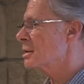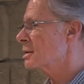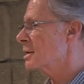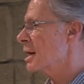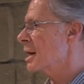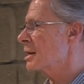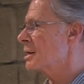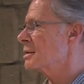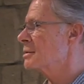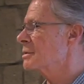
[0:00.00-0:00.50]

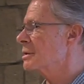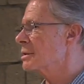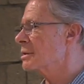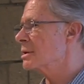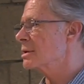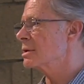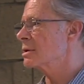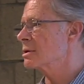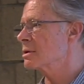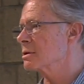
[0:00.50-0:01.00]
attack in the
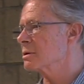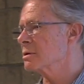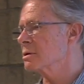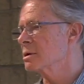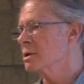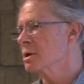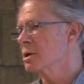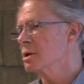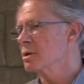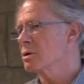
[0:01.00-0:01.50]

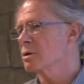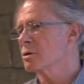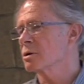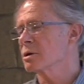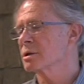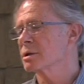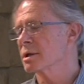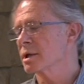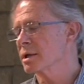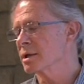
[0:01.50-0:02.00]
theater or,
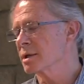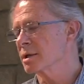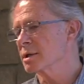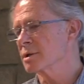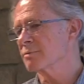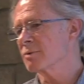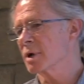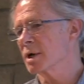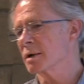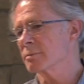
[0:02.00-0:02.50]
and, and they
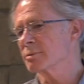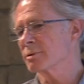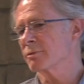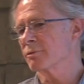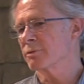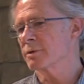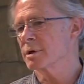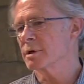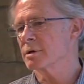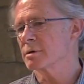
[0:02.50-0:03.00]
developed a
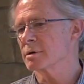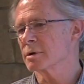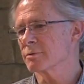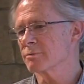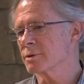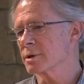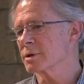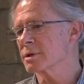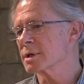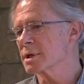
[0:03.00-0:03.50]
fear
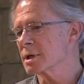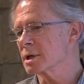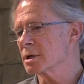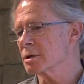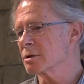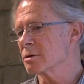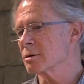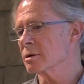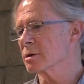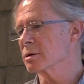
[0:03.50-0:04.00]
of the
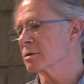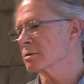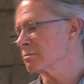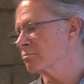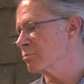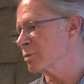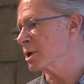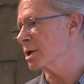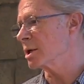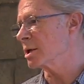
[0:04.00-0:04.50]
theater
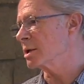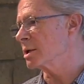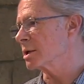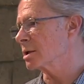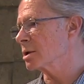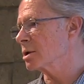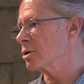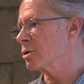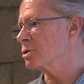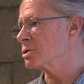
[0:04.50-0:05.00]
being an
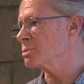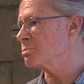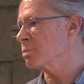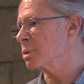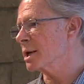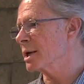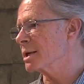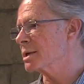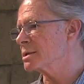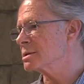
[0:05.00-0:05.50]
enclosed
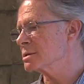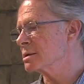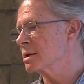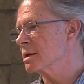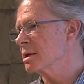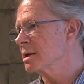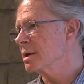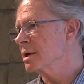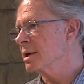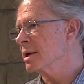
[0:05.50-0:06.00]
place.
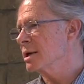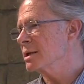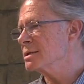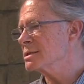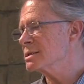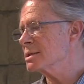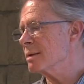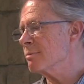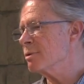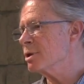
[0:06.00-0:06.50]
And
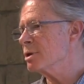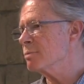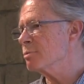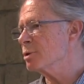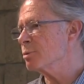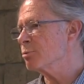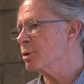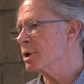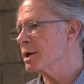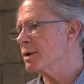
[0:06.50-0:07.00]
some of them
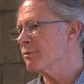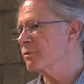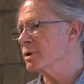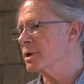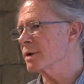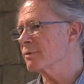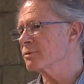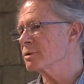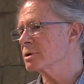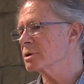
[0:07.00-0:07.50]
are brave
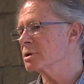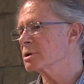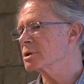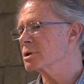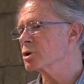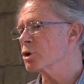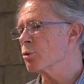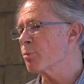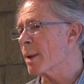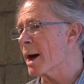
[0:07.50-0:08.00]
enough
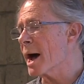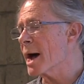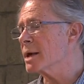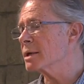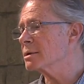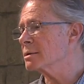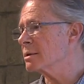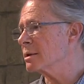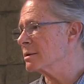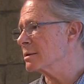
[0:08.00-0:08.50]
to go
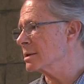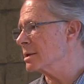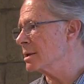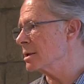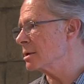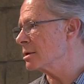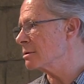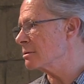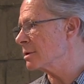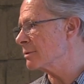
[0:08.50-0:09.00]
back to the
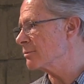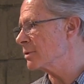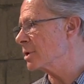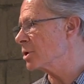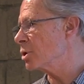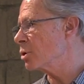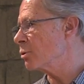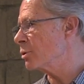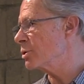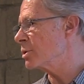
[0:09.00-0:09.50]
theater if they
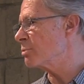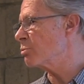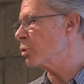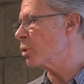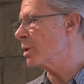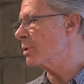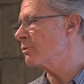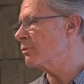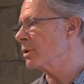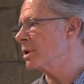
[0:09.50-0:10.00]
go with their
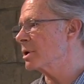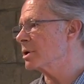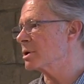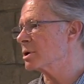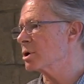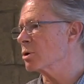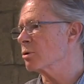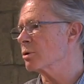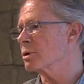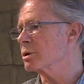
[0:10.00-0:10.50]
boyfriend or
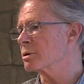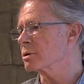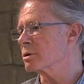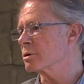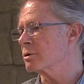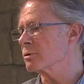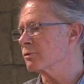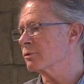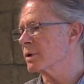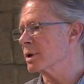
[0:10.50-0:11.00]
go with their
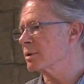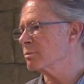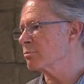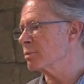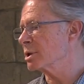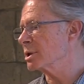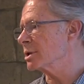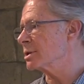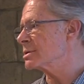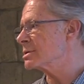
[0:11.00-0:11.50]
girlfriend,
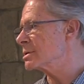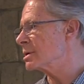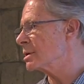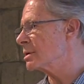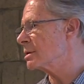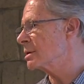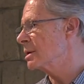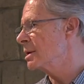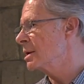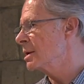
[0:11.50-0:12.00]
but they'll
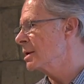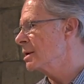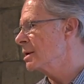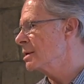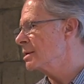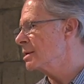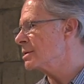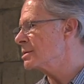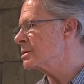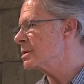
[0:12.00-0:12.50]
sit
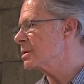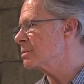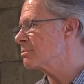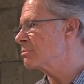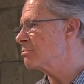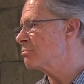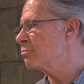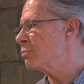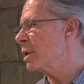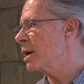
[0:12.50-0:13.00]
they'll sit
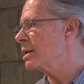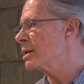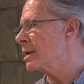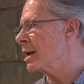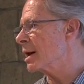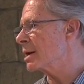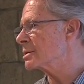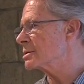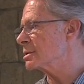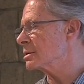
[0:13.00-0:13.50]
by the
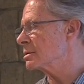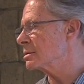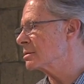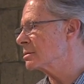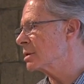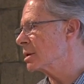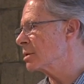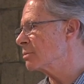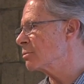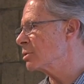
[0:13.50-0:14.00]
exit.
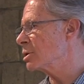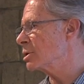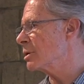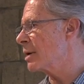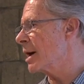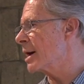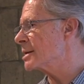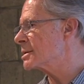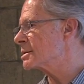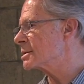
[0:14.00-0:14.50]
And when you
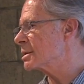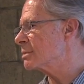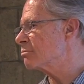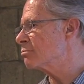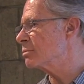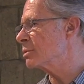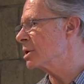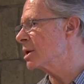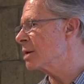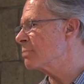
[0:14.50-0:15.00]
ask
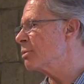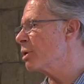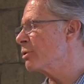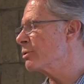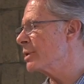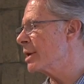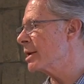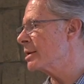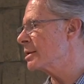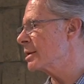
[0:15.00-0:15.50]
them
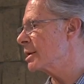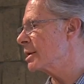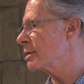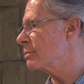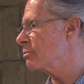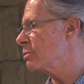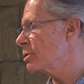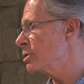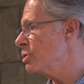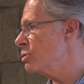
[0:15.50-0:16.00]
about that, they
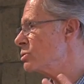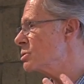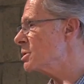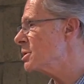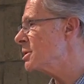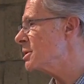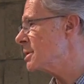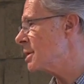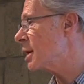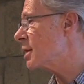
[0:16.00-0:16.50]
will
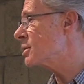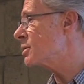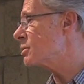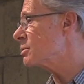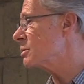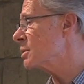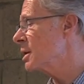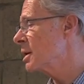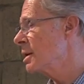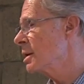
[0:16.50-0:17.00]
usually tell
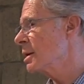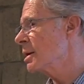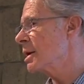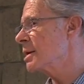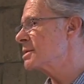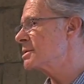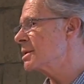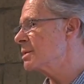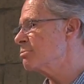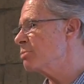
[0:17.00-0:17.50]
you,
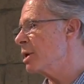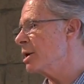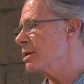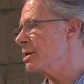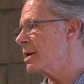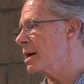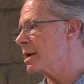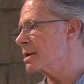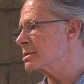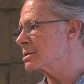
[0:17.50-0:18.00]
I sit by
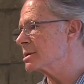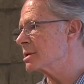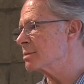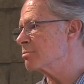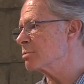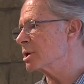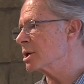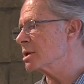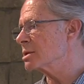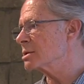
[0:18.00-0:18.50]
the
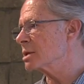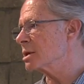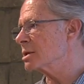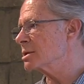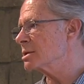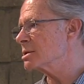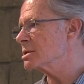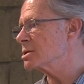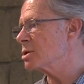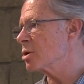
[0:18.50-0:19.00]
exit because I
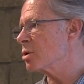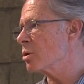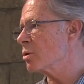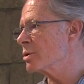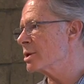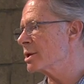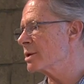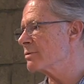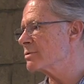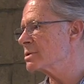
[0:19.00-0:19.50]
just know
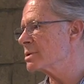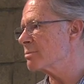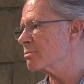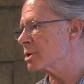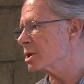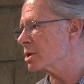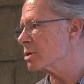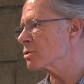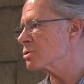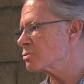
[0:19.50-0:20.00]
that if
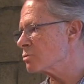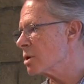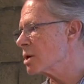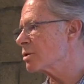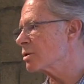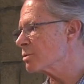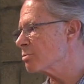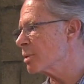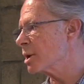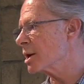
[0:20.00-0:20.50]
something goes
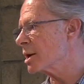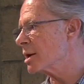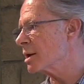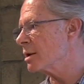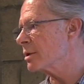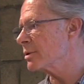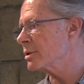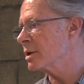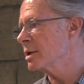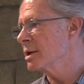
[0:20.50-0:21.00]
wrong with my
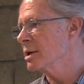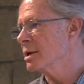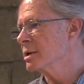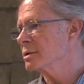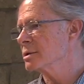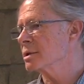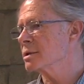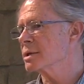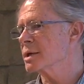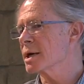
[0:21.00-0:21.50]
health,
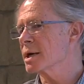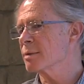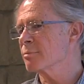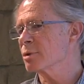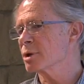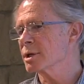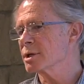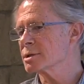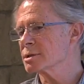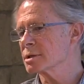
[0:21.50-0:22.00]
that the
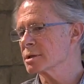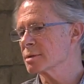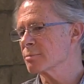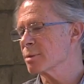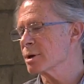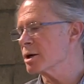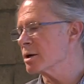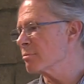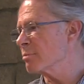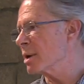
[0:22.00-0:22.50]
ambulance and
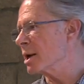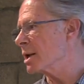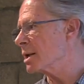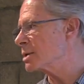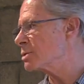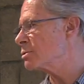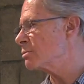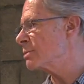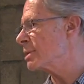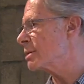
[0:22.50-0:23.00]
the
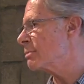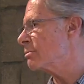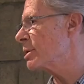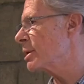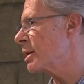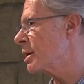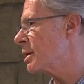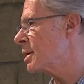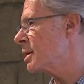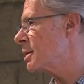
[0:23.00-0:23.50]
paramedics will be to
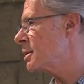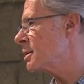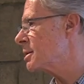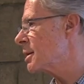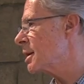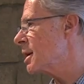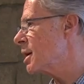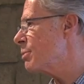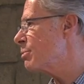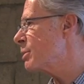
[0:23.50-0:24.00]
get in
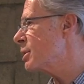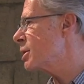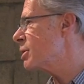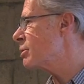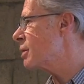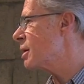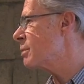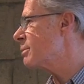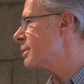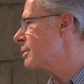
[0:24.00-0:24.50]
to help me
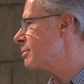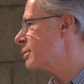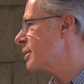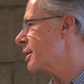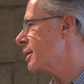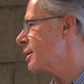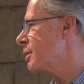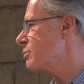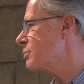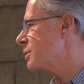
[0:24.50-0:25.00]
or I'll be able to
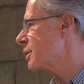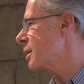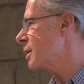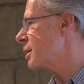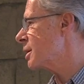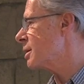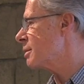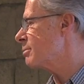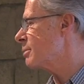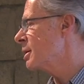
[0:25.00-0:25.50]
get out to get
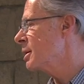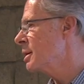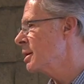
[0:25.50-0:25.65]
help.